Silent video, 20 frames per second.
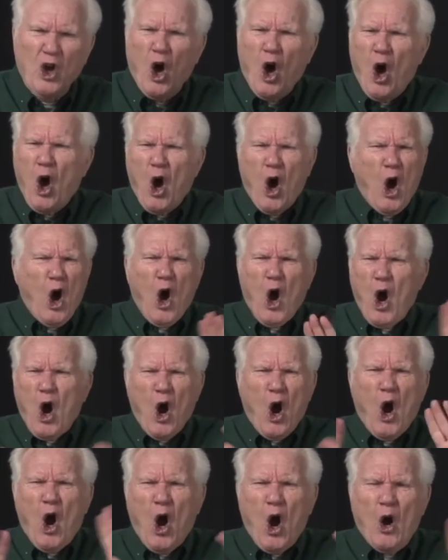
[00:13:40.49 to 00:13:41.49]

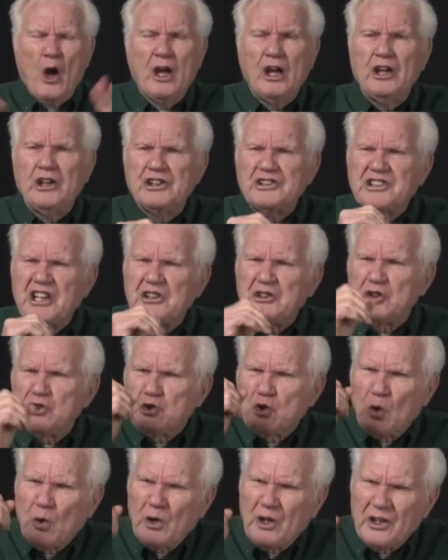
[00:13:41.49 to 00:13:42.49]
No. He said, You
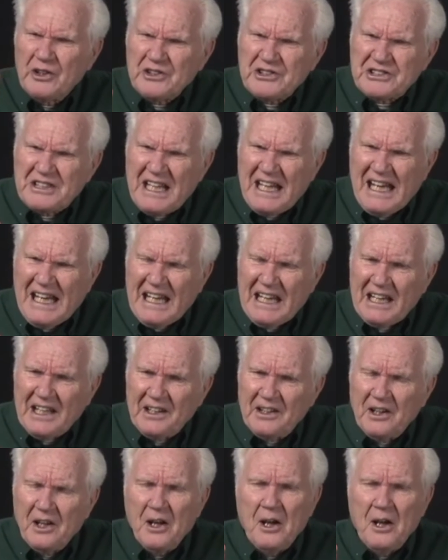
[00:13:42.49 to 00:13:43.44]
don't understand.